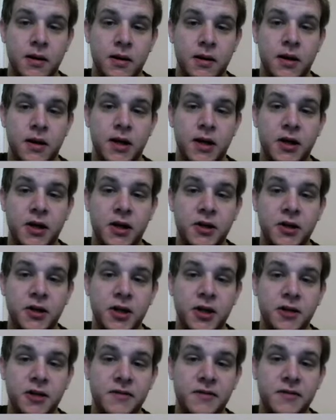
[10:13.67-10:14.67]
And the
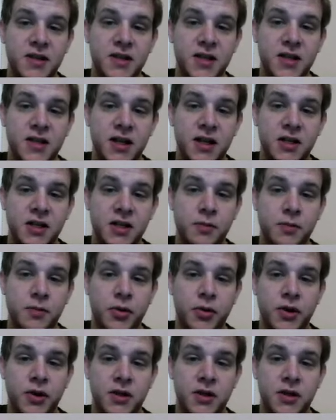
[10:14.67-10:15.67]
cardinality of this set is the
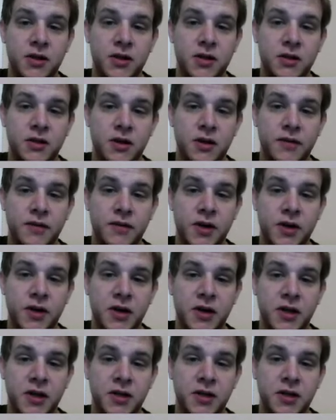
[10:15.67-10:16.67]
product of the
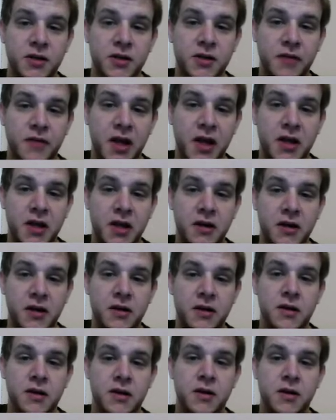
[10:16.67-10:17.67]
cardinalities of A
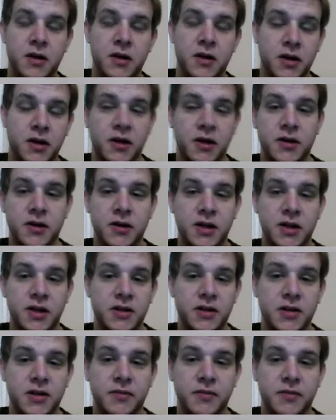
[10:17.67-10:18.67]
and the
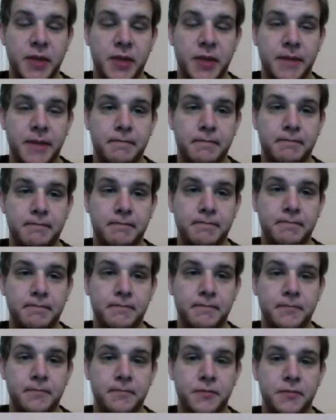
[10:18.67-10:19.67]
cardinalities of B.
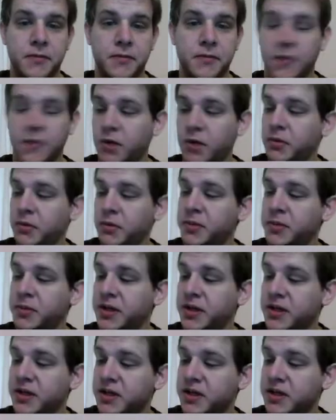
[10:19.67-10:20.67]
Remember
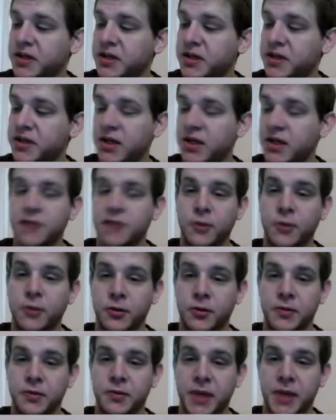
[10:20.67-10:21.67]
that this is the set of
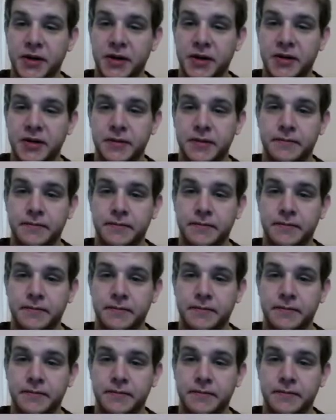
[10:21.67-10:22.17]
ordered pairs.